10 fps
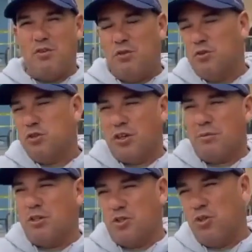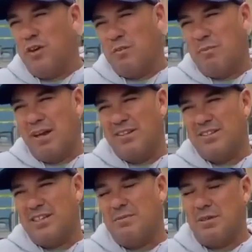You've also got to make sure you have a
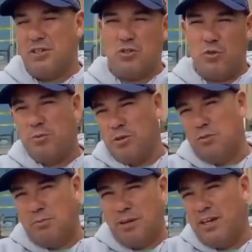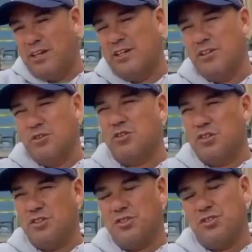balanced team that's suitable to playing under those
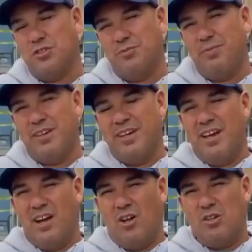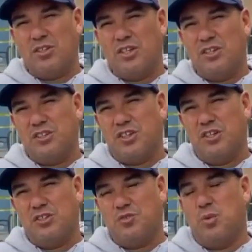conditions. So also
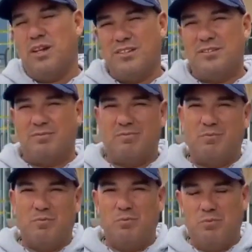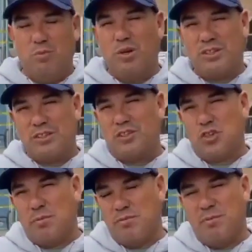changes, whilst it was at the
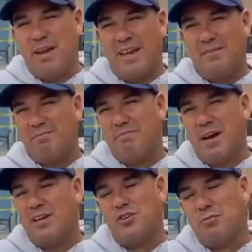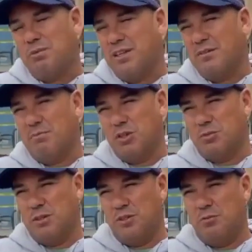top of my head, might not be that
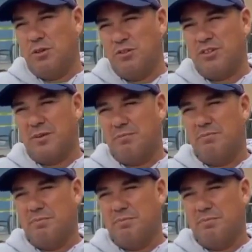possible in tomorrow's game.